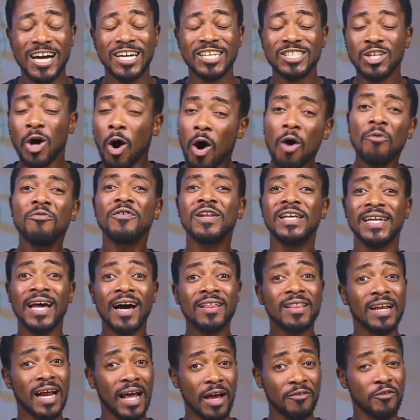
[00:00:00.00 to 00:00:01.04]
So hopefully, now
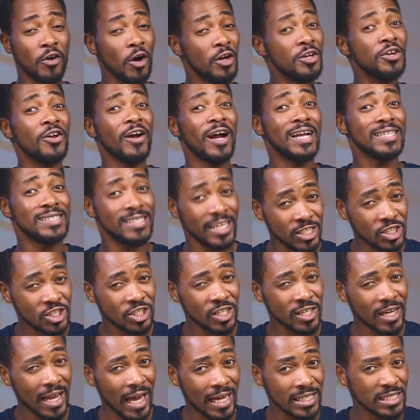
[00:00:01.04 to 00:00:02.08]
that I've gotten your
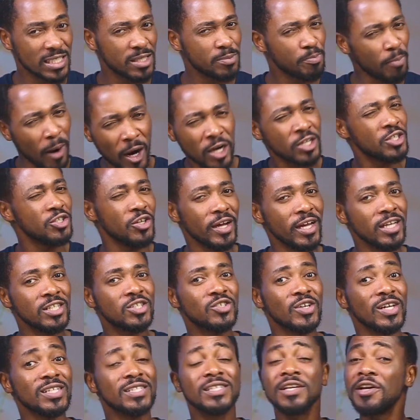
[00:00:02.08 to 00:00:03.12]
attention and sparked your
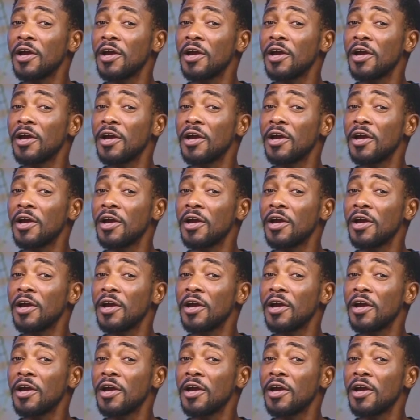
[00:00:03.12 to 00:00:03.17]
interest,